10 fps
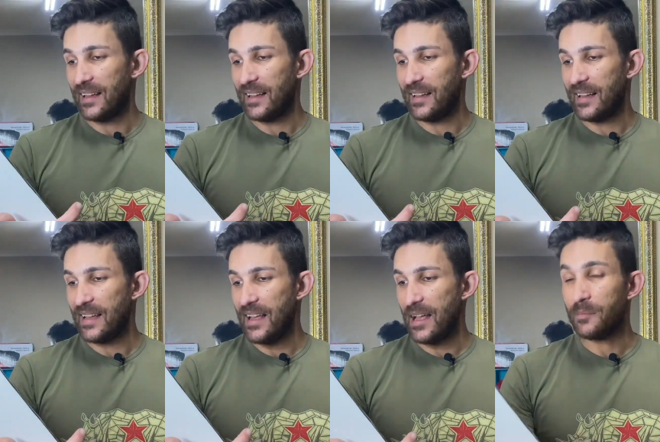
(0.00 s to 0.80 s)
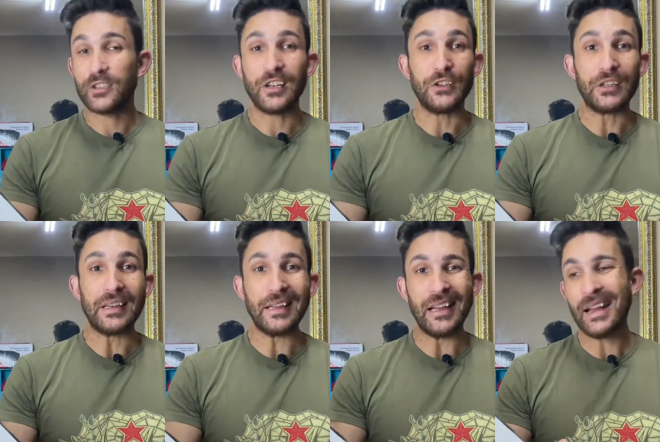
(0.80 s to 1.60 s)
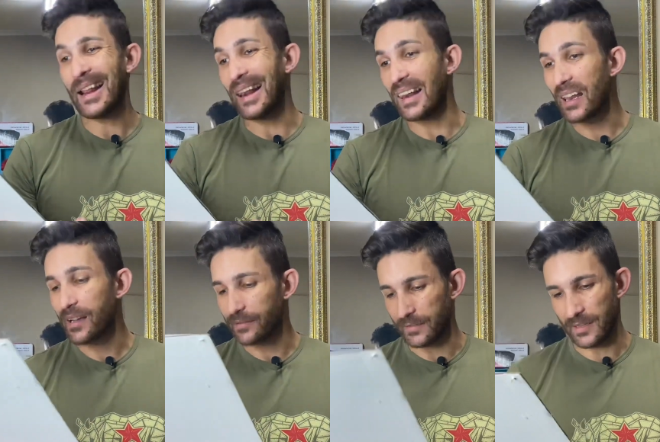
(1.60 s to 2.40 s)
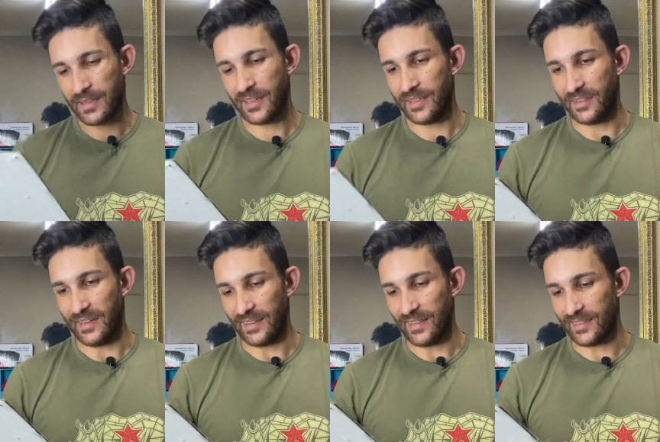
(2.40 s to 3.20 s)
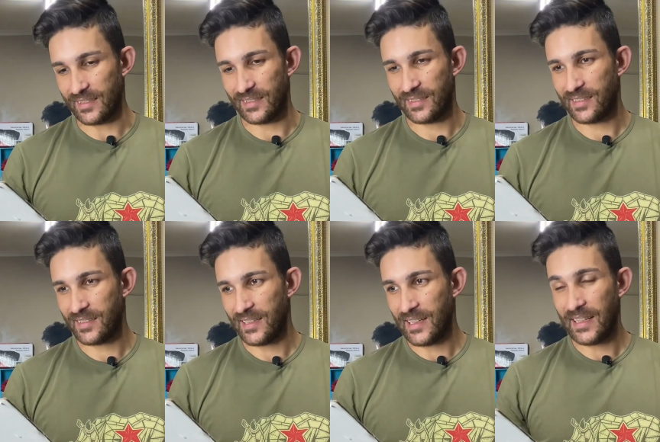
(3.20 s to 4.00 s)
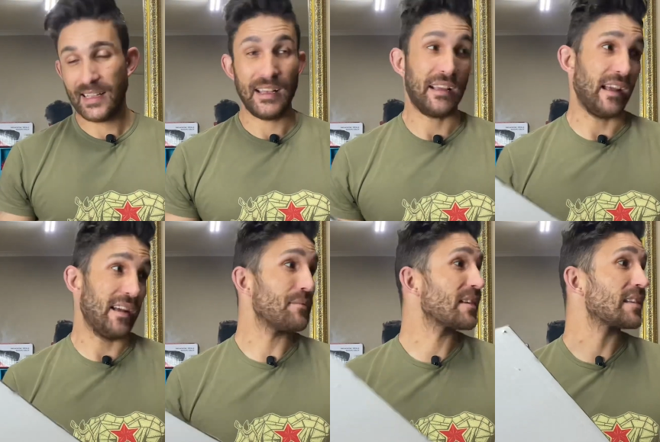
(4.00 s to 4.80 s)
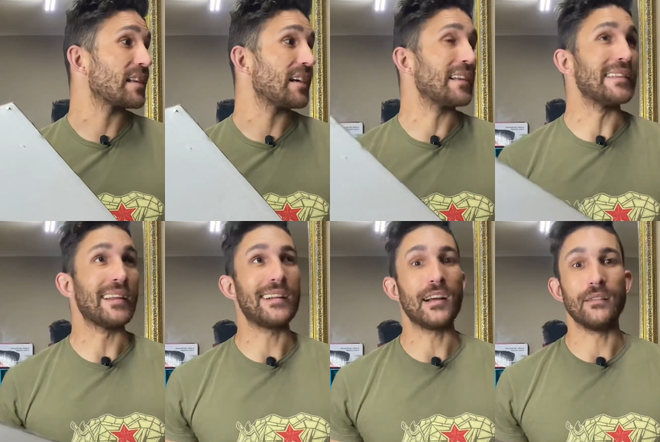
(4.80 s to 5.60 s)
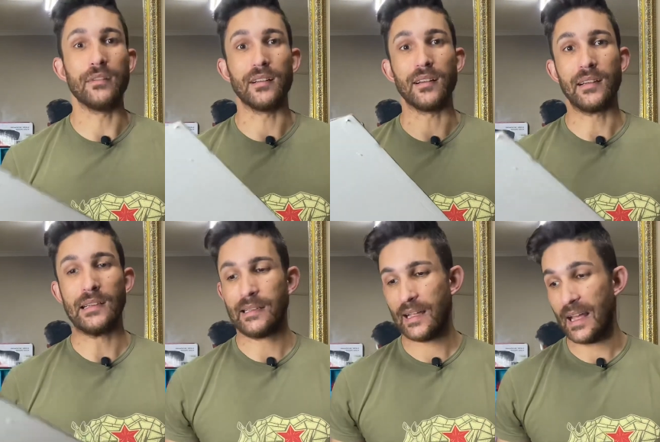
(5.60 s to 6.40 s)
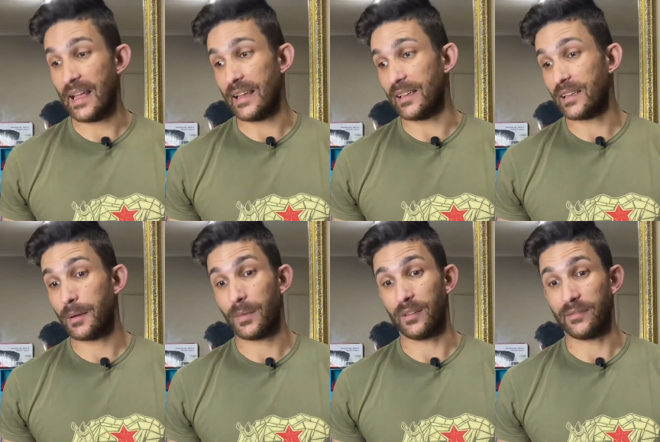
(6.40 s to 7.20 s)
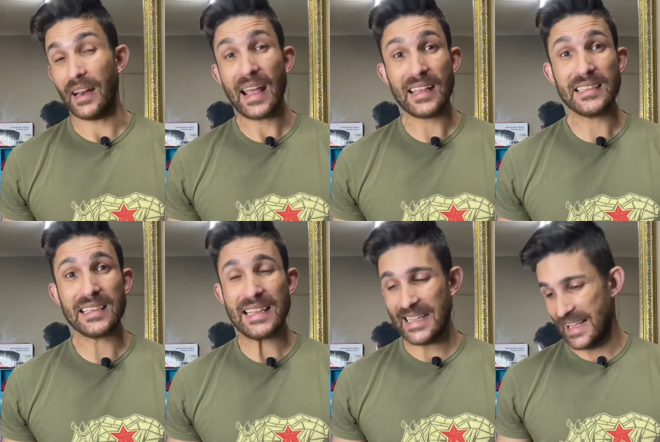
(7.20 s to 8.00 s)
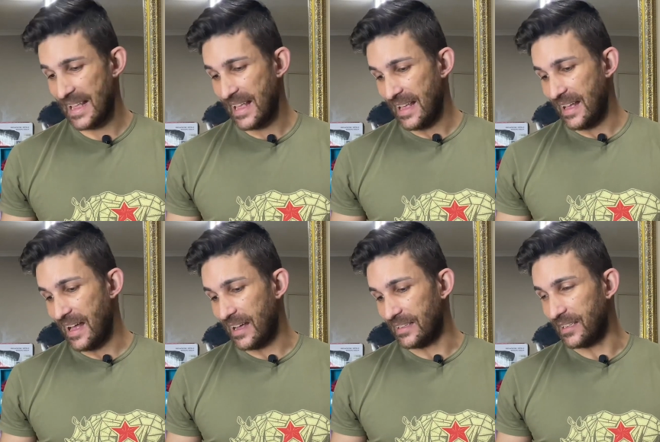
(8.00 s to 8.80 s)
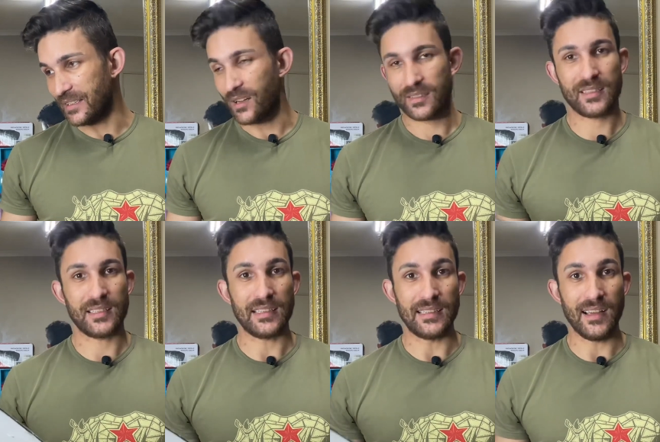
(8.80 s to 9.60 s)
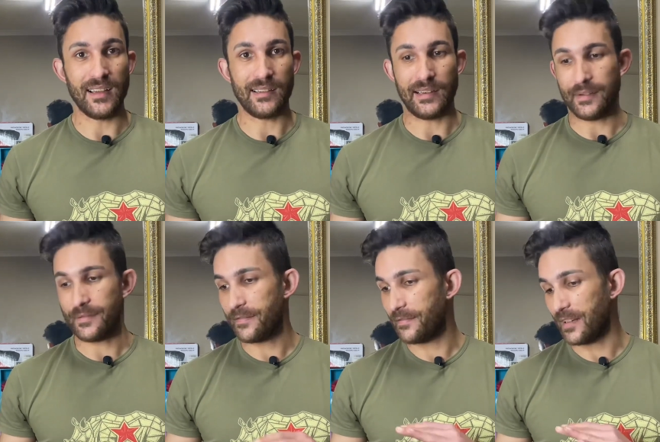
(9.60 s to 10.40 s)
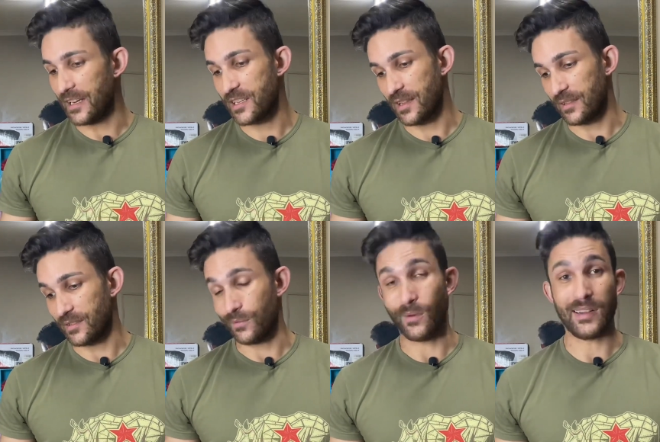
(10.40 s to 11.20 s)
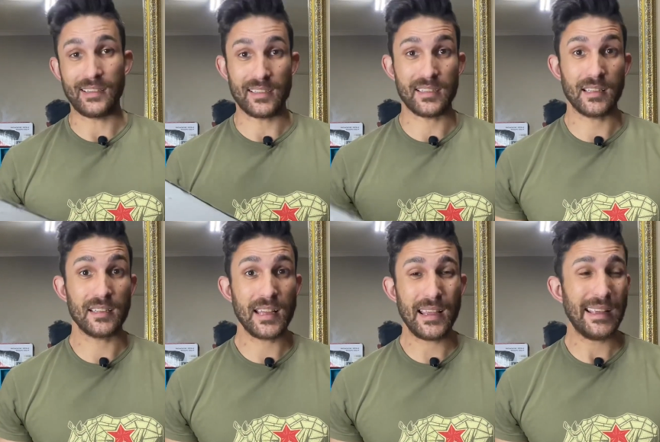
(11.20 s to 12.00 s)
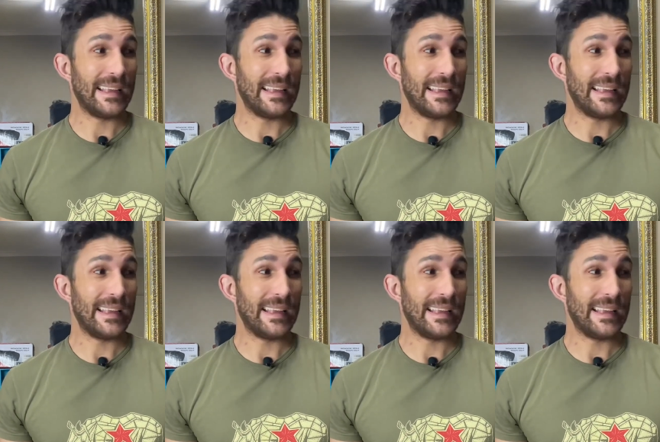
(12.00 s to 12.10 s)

I absolutely loved doing this. Okay, I must say I did it over a couple of days. I did not sit down and finish this in one sitting,